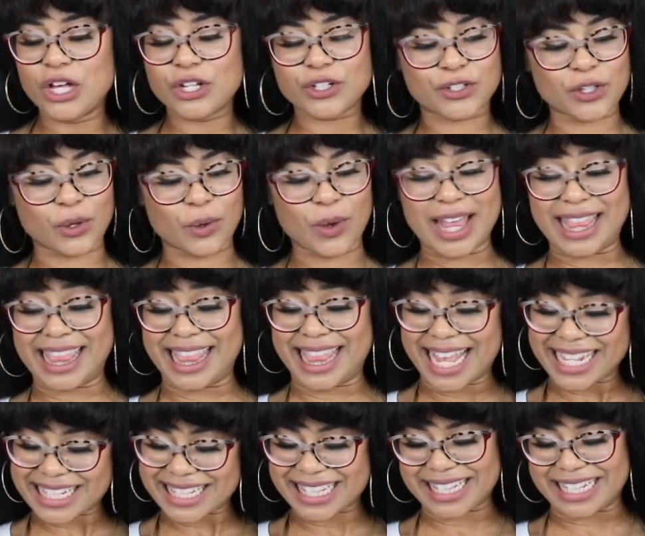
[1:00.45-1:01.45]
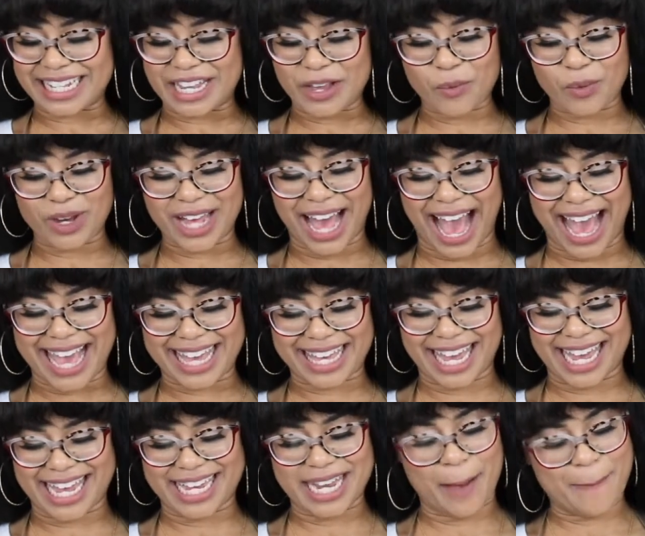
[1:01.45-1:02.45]
So let's see what I
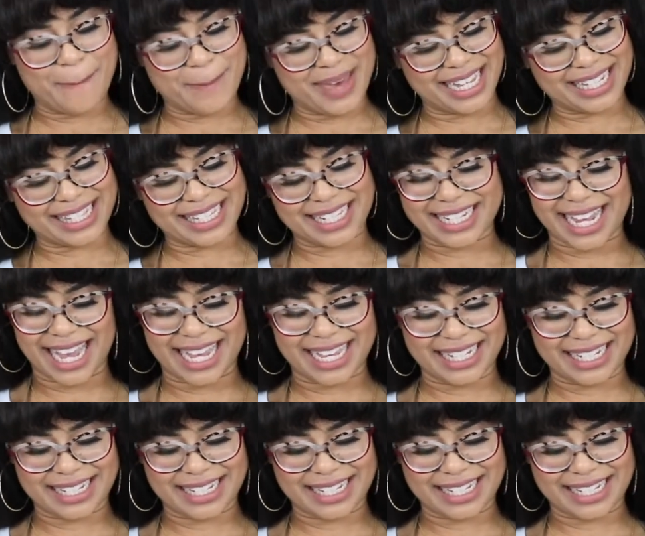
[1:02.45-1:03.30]
can make tonight.